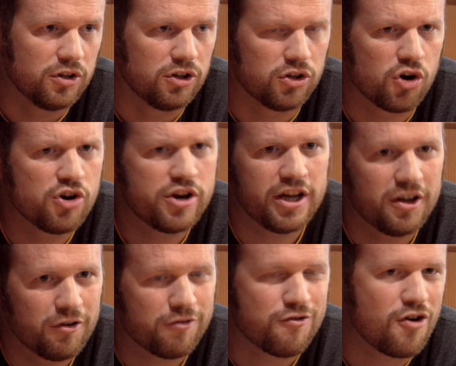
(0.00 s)
learning
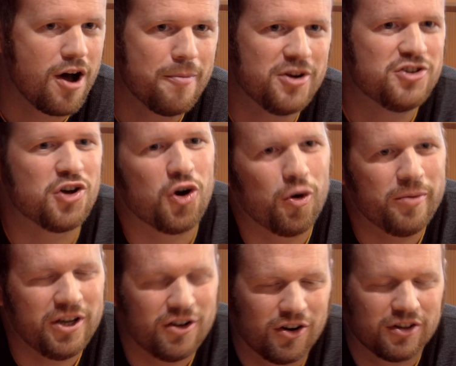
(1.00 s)
from
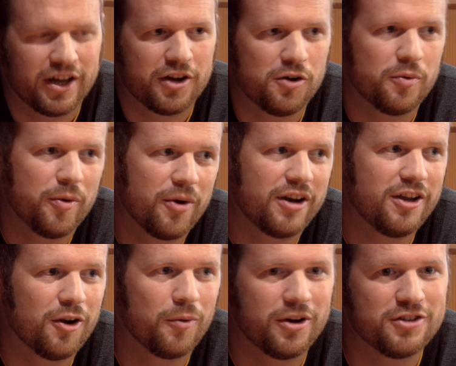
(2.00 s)
Adobe or like, oh, we want to
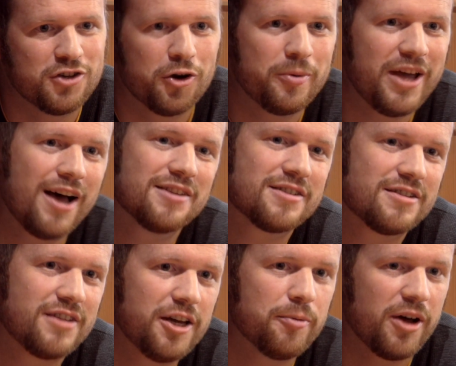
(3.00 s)
hear what Adobe has to
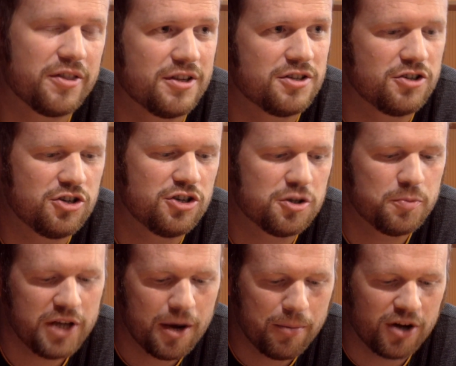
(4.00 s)
say about this. It should just
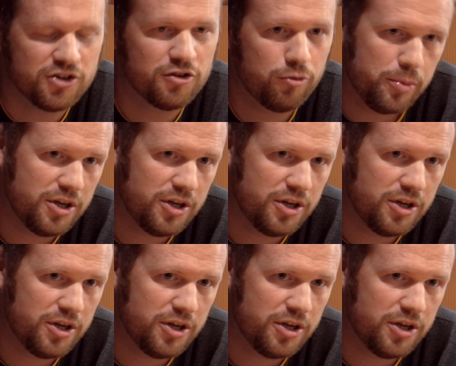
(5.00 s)
be a bunch of